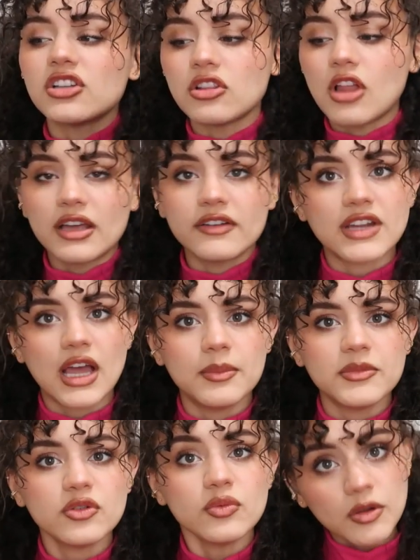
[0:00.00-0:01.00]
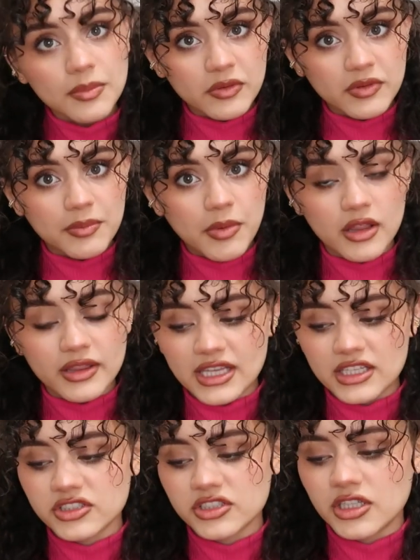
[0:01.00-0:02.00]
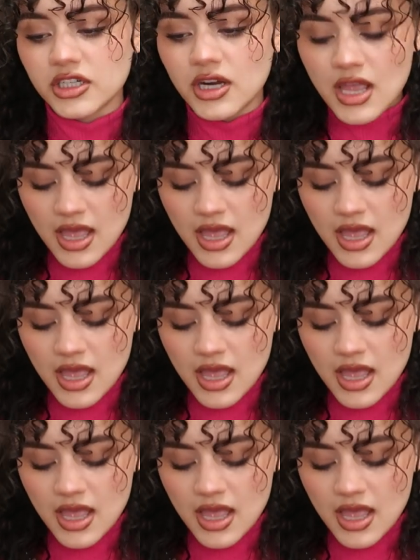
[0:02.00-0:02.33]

a lot of times you will be with polyester.